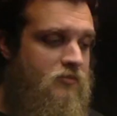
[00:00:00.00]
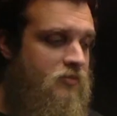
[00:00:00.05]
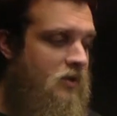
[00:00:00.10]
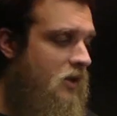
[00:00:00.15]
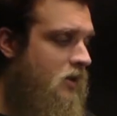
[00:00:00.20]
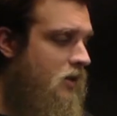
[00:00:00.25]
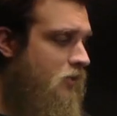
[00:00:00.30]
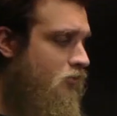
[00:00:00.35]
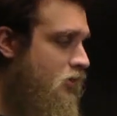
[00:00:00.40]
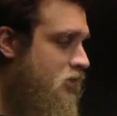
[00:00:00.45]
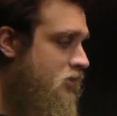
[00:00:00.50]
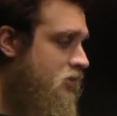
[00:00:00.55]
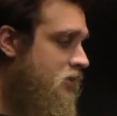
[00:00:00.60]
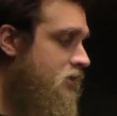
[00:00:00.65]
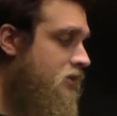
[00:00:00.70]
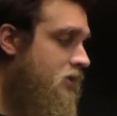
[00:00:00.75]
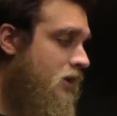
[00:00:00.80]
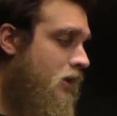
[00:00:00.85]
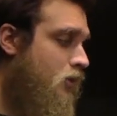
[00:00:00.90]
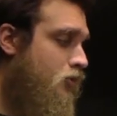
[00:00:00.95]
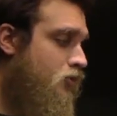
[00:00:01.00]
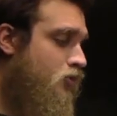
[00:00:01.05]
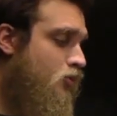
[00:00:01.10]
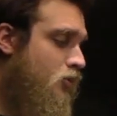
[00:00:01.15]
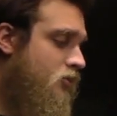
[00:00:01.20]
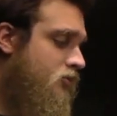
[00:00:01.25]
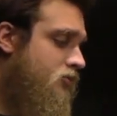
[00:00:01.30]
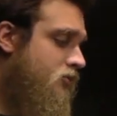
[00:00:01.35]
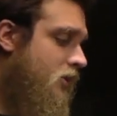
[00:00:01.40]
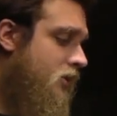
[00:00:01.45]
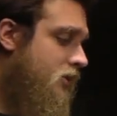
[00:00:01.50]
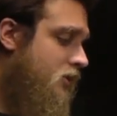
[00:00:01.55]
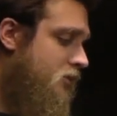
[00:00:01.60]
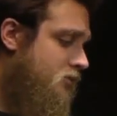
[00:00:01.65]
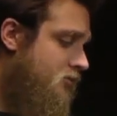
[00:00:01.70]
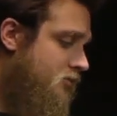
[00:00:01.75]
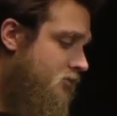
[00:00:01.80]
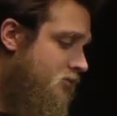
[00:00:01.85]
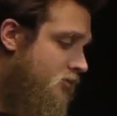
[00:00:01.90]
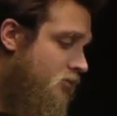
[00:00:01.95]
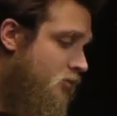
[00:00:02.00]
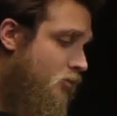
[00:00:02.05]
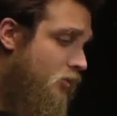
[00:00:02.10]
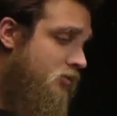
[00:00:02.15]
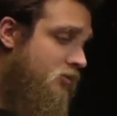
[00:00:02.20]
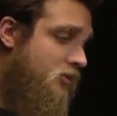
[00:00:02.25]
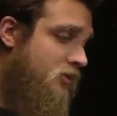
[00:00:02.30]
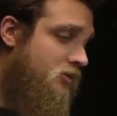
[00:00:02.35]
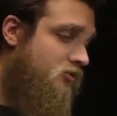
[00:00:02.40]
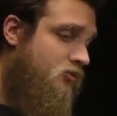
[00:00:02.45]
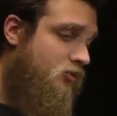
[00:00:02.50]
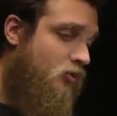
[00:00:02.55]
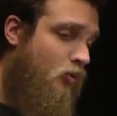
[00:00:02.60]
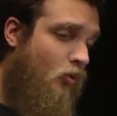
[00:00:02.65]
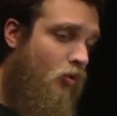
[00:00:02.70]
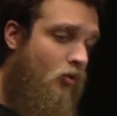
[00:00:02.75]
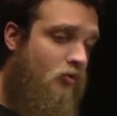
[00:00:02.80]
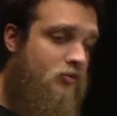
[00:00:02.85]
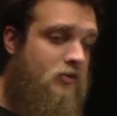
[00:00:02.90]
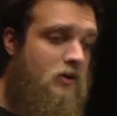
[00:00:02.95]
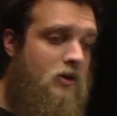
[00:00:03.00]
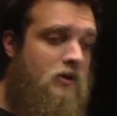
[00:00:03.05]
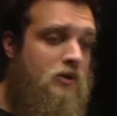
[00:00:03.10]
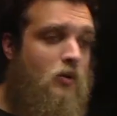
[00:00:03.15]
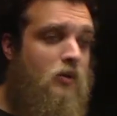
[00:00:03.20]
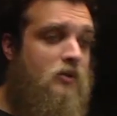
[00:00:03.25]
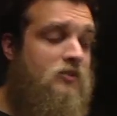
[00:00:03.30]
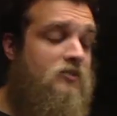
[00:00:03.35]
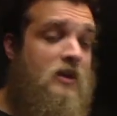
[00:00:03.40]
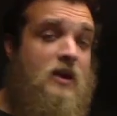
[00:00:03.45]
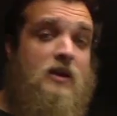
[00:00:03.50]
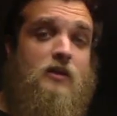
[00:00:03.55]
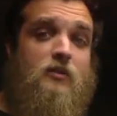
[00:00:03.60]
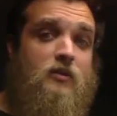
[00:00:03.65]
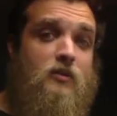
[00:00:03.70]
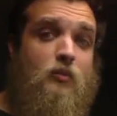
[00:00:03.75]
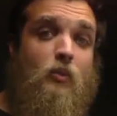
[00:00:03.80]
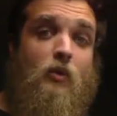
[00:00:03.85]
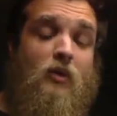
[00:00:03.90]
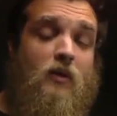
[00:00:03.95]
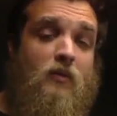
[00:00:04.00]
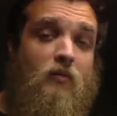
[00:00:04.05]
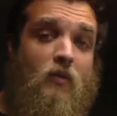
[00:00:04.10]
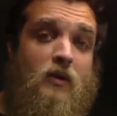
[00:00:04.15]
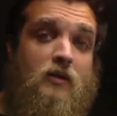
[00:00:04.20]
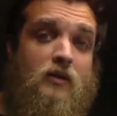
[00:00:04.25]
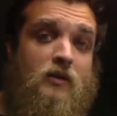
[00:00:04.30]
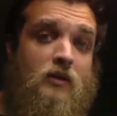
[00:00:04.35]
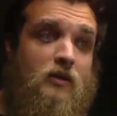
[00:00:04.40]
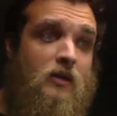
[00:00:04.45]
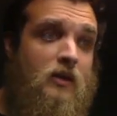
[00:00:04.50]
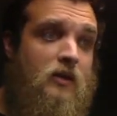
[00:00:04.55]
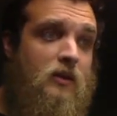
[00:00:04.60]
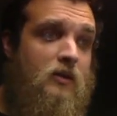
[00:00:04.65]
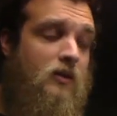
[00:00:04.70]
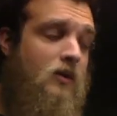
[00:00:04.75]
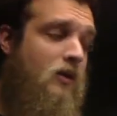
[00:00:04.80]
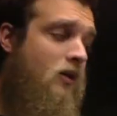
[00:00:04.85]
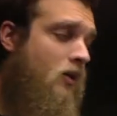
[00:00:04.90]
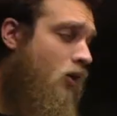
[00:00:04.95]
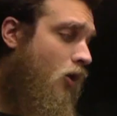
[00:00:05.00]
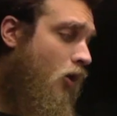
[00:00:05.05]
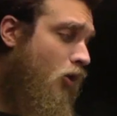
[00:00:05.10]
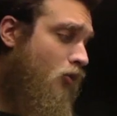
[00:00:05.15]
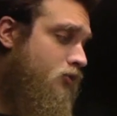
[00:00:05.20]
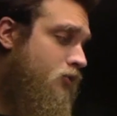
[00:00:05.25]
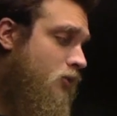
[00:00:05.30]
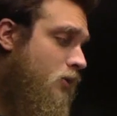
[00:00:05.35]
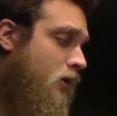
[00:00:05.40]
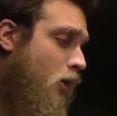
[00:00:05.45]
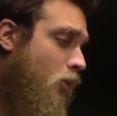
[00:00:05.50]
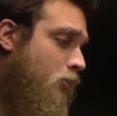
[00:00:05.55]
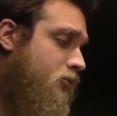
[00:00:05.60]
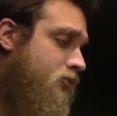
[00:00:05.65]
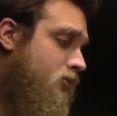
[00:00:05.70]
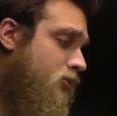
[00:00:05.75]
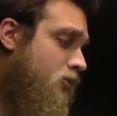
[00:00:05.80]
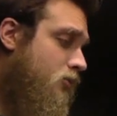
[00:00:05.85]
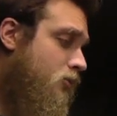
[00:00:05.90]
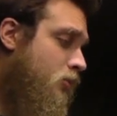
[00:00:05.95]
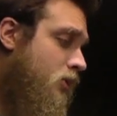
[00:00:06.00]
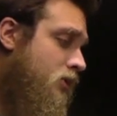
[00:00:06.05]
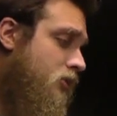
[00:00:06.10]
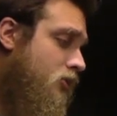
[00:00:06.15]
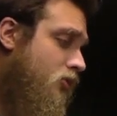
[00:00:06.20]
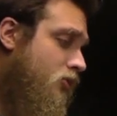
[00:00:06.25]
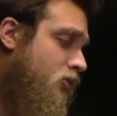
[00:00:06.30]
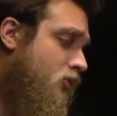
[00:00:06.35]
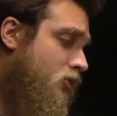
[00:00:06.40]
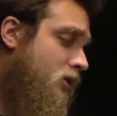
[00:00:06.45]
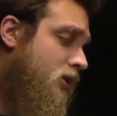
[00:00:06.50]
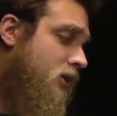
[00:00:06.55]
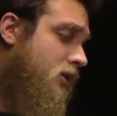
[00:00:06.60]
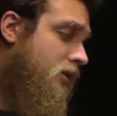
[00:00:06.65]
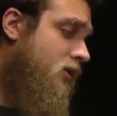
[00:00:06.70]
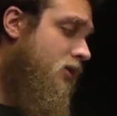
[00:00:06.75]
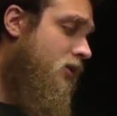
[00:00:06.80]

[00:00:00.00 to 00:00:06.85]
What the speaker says: got everything down to a science with these tools, and I know exactly where I like it. And it also helps you when you're doing